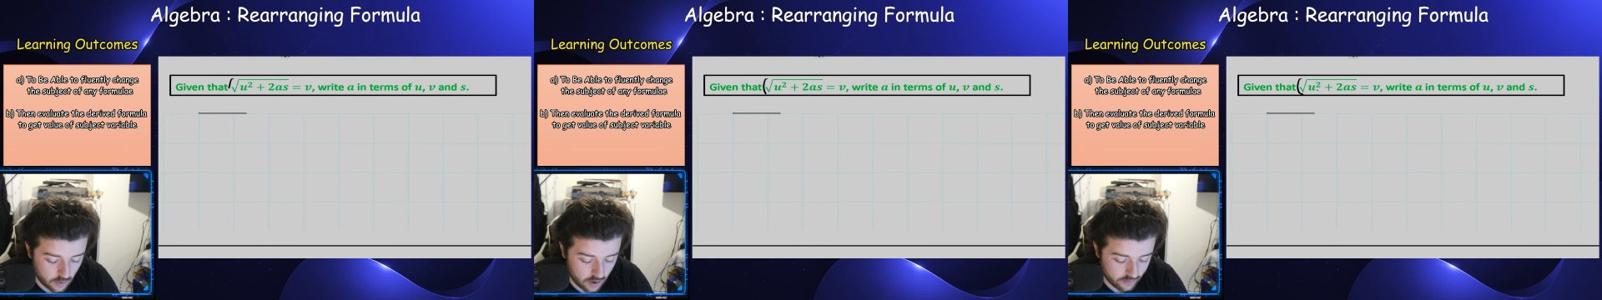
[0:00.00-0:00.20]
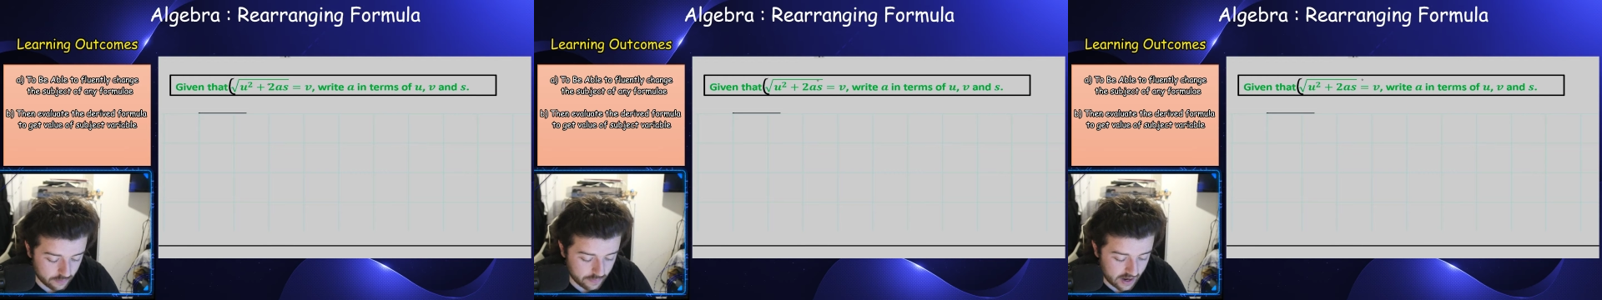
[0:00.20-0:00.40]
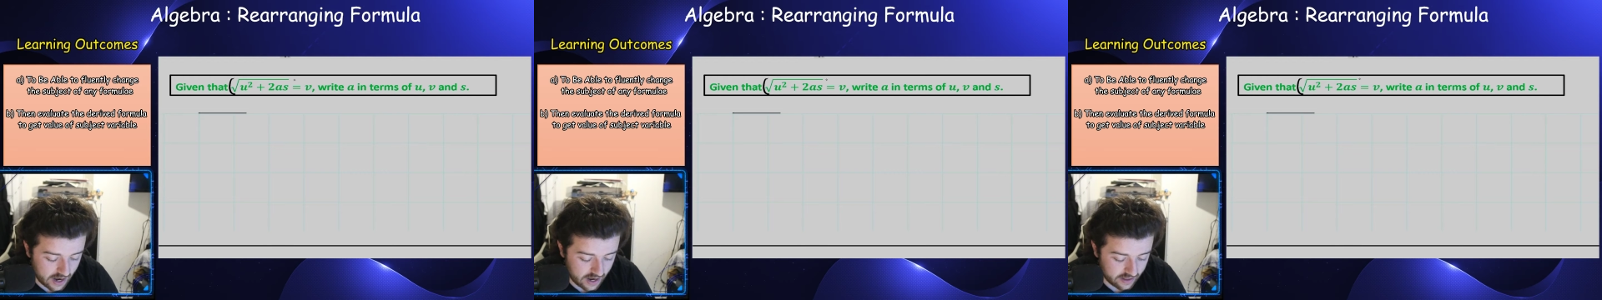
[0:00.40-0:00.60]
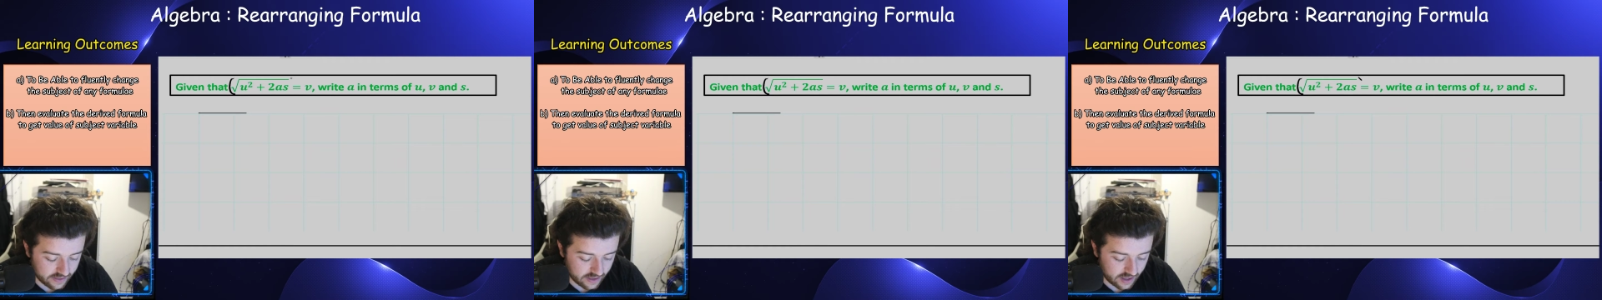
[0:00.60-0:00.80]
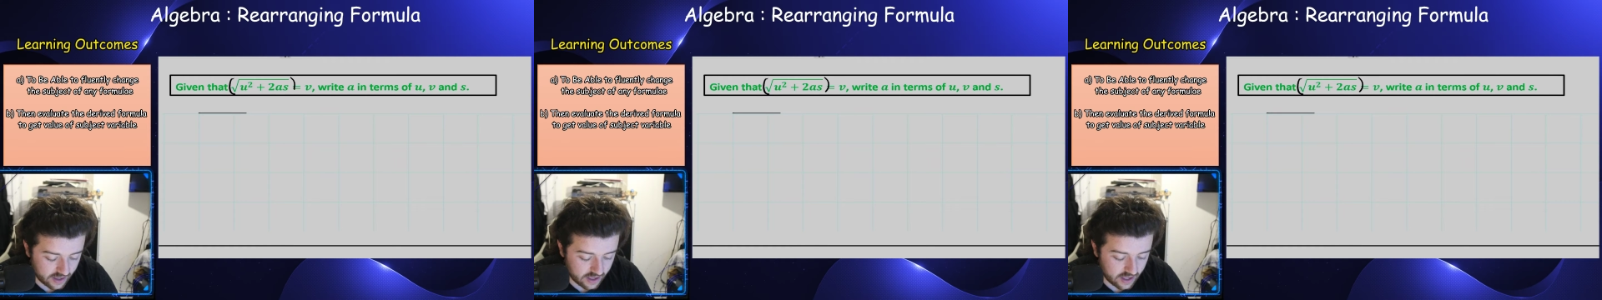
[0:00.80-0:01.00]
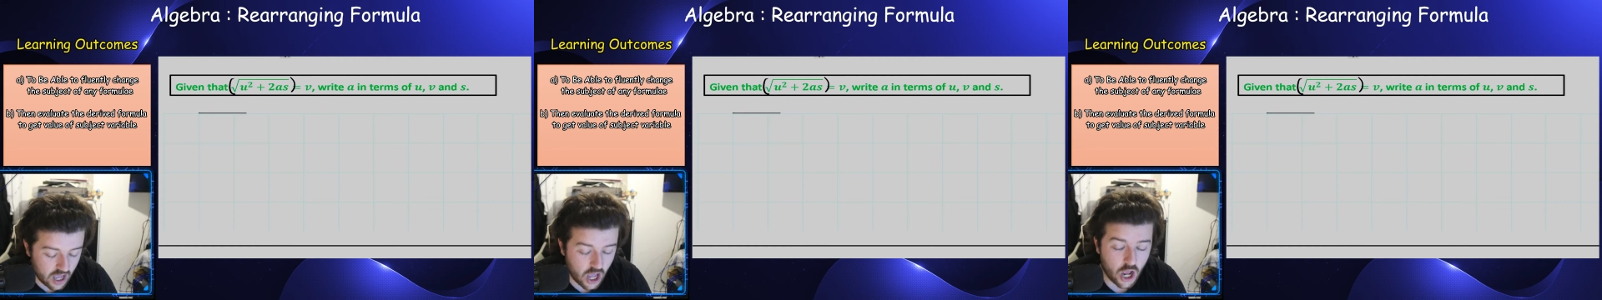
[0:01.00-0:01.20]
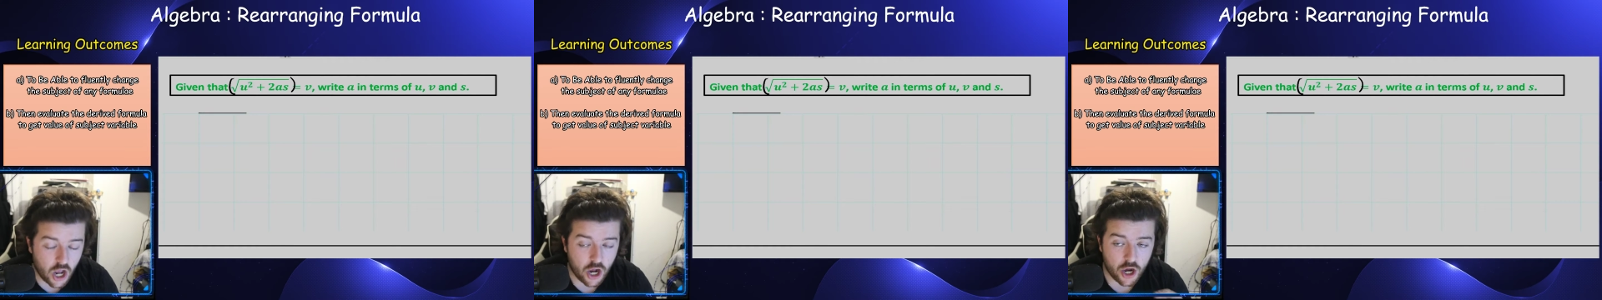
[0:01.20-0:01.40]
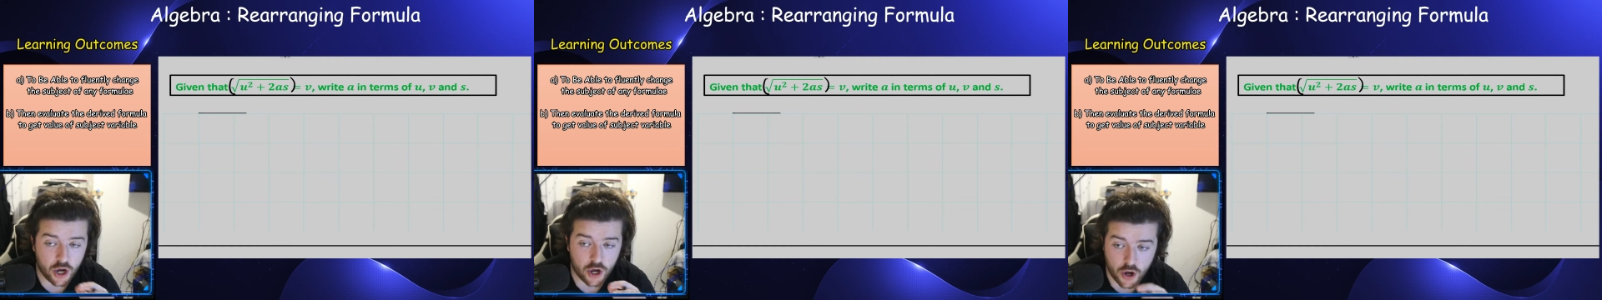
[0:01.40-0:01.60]
root by anything?
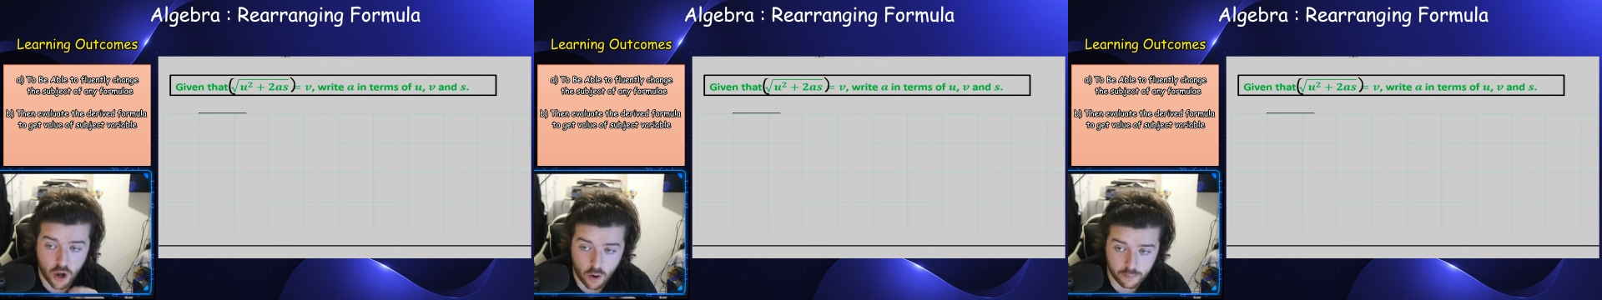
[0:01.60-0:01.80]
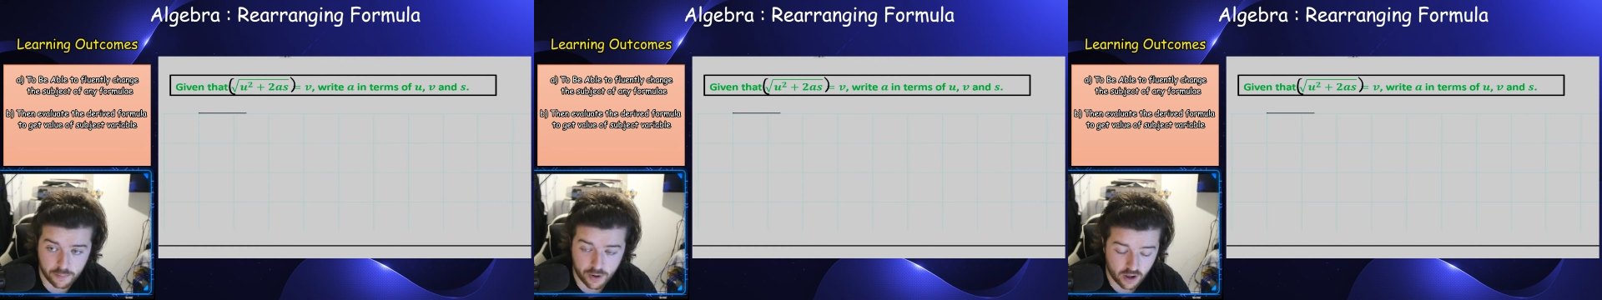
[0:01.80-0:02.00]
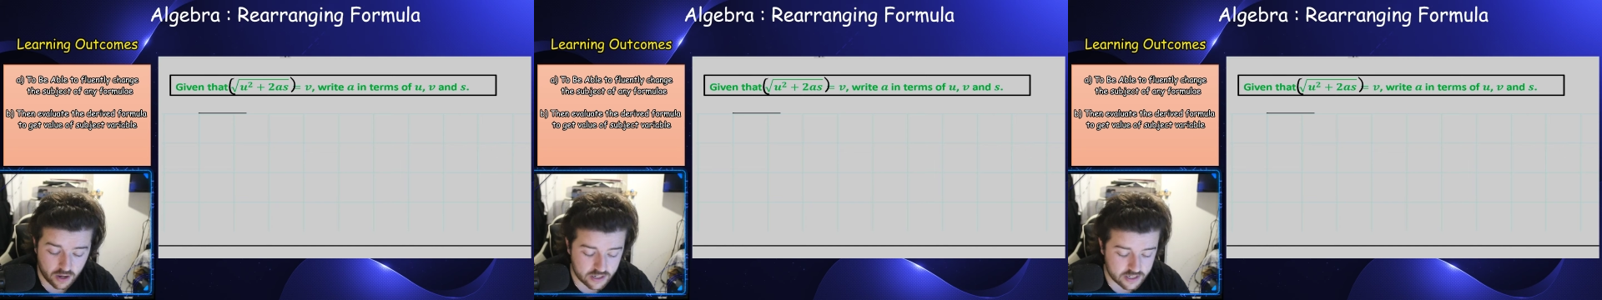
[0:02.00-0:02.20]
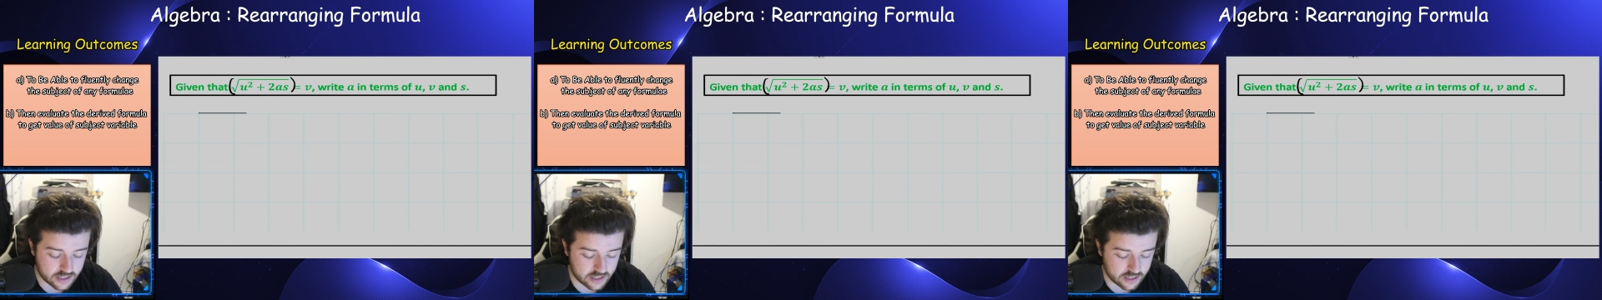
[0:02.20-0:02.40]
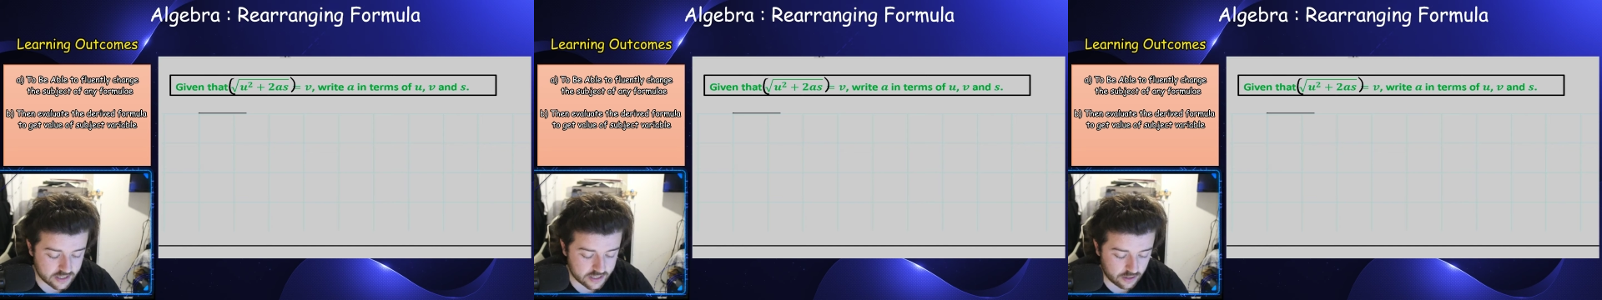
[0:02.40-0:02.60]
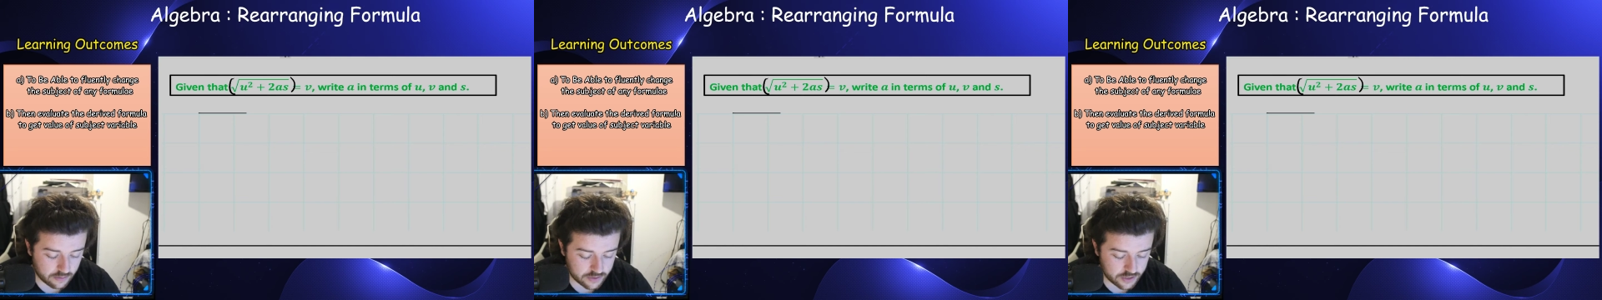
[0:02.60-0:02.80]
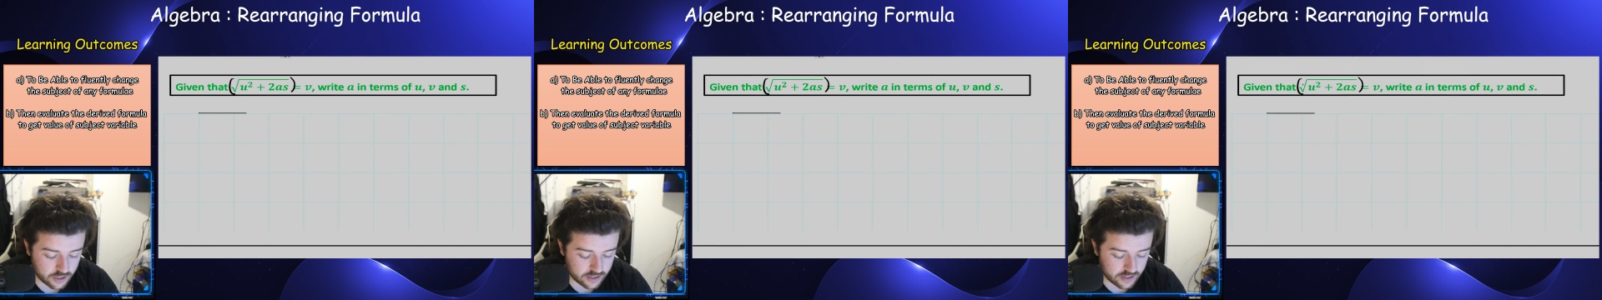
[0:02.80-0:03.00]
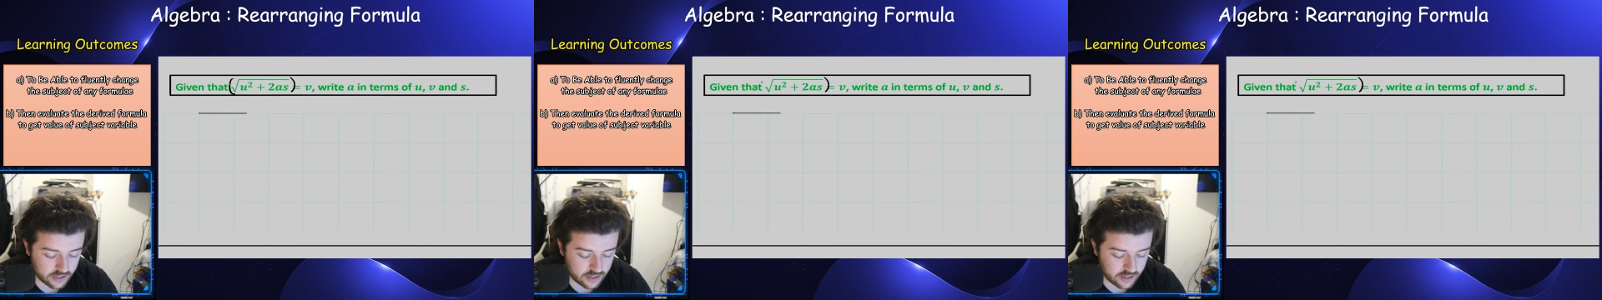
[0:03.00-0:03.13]
No, I'm not. So I'm done.